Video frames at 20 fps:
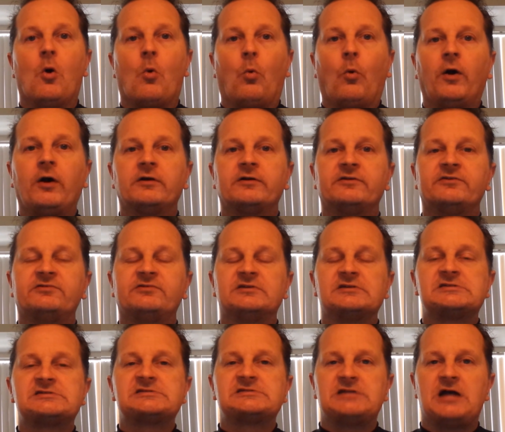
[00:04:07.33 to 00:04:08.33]
Where does
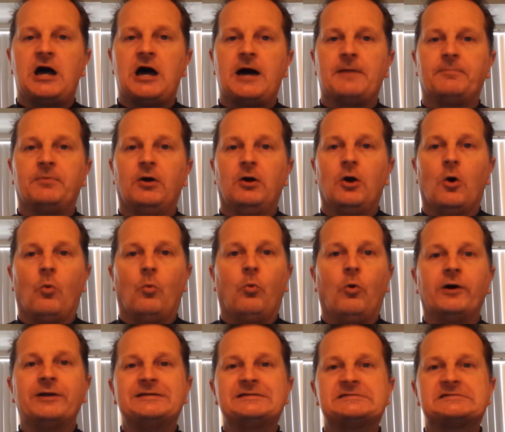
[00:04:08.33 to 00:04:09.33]
this stop?
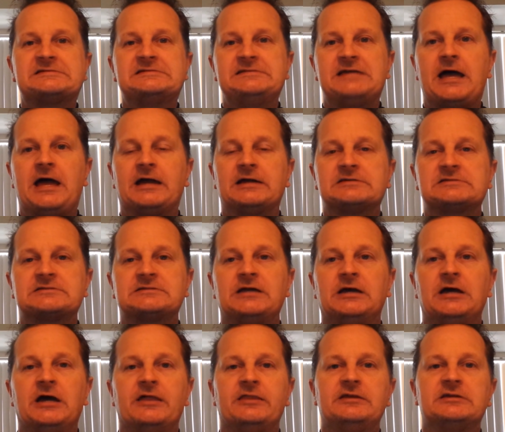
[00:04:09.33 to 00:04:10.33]
What is next?
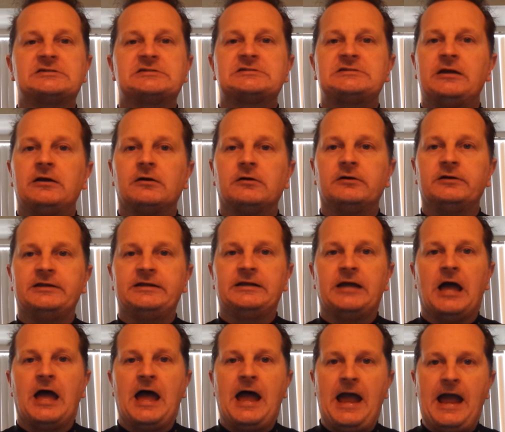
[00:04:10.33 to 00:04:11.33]
This
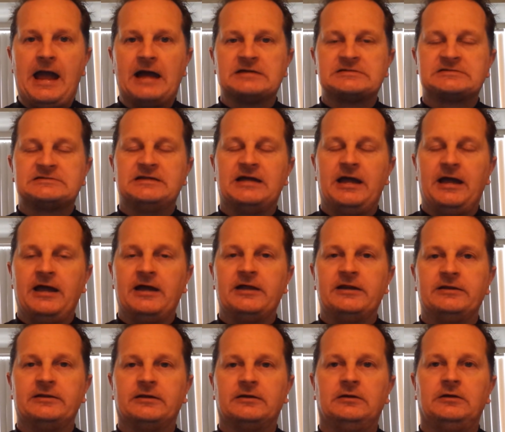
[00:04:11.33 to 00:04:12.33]
tyranny has to
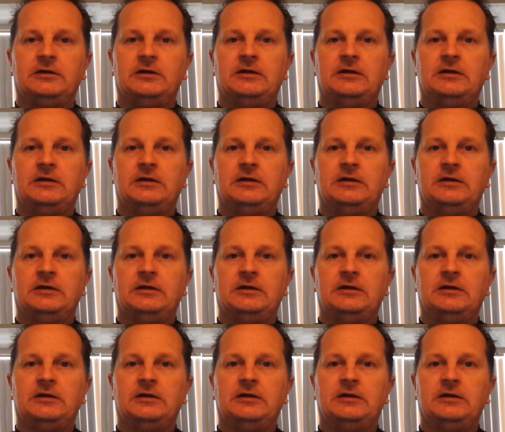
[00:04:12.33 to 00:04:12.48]
end.